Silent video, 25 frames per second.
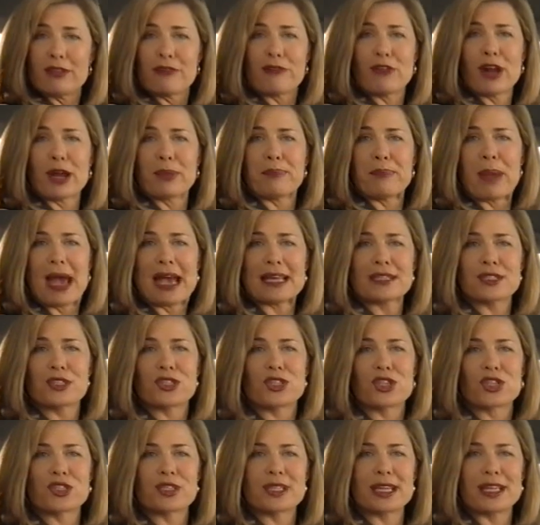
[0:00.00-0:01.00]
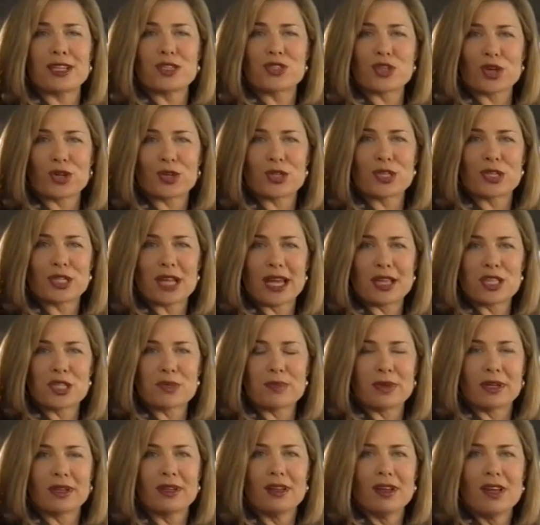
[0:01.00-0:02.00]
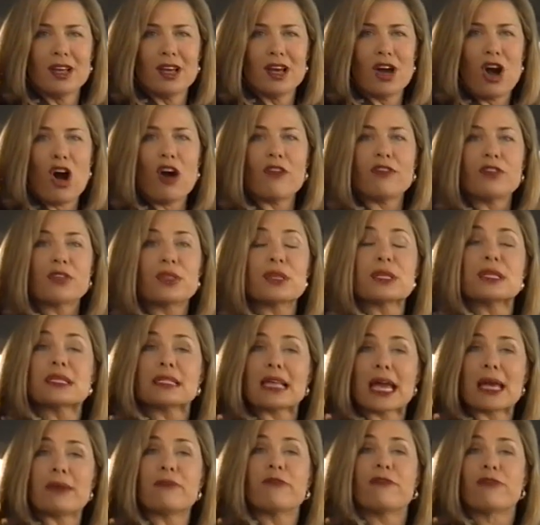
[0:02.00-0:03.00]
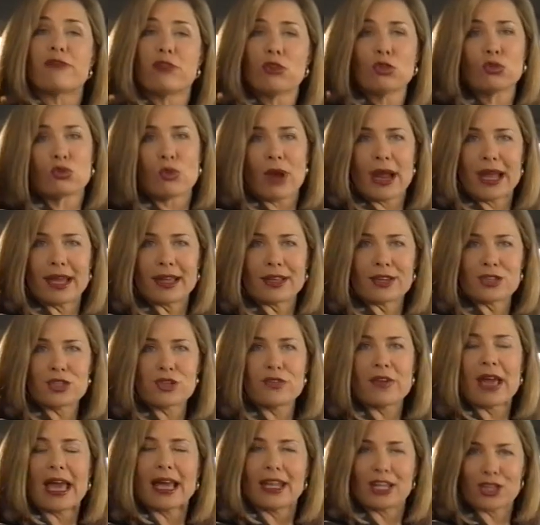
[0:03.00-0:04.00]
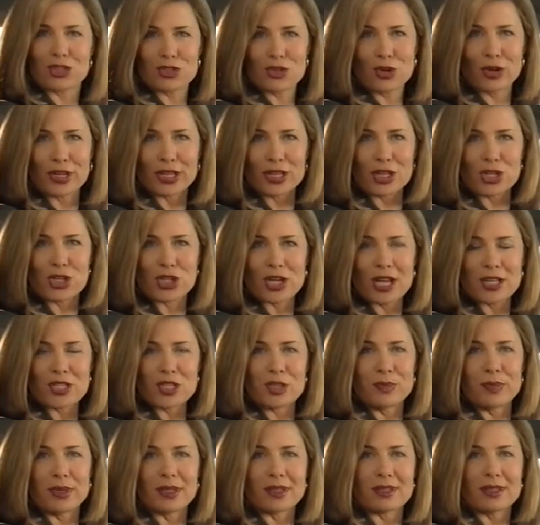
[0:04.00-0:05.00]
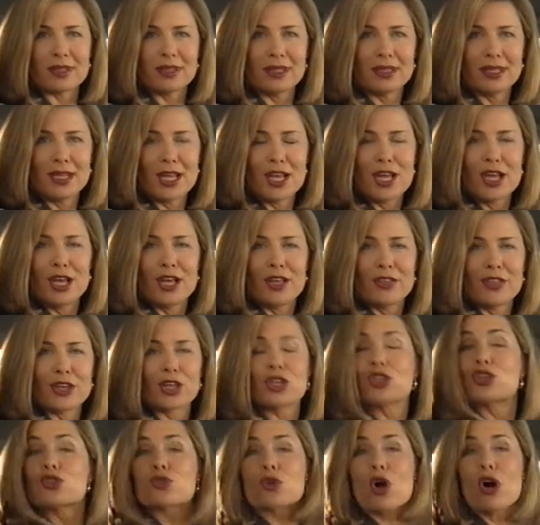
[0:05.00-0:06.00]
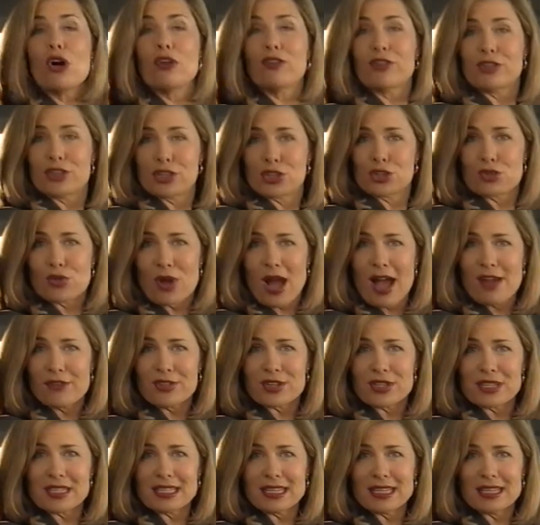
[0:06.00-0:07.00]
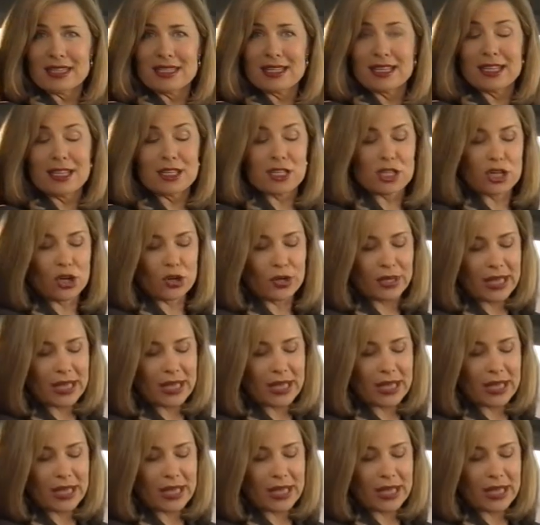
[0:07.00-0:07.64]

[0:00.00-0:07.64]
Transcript: and front passenger seats on a Statesman offer the same full range of electronic adjustment. The control for the driver's seat is